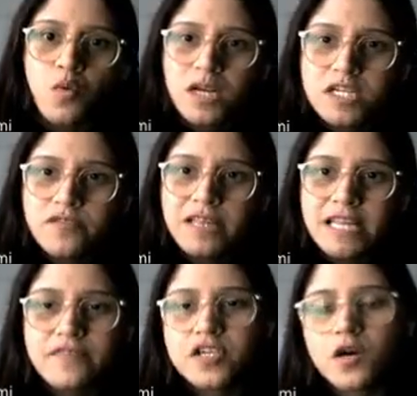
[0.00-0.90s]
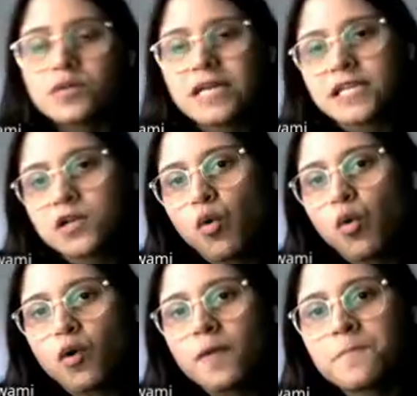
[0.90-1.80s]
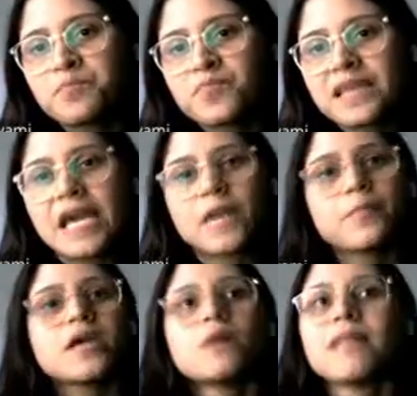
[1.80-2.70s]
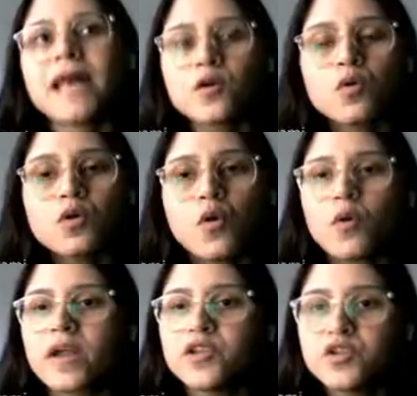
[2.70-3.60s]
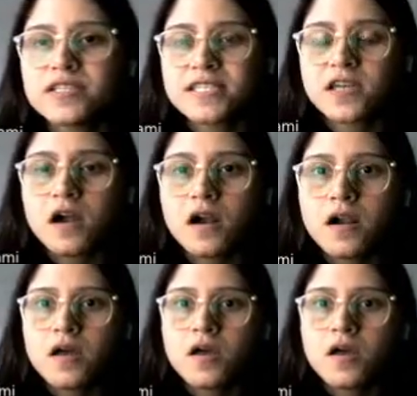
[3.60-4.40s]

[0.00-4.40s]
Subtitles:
whatever left out at the core can be a black hole or a neutron star,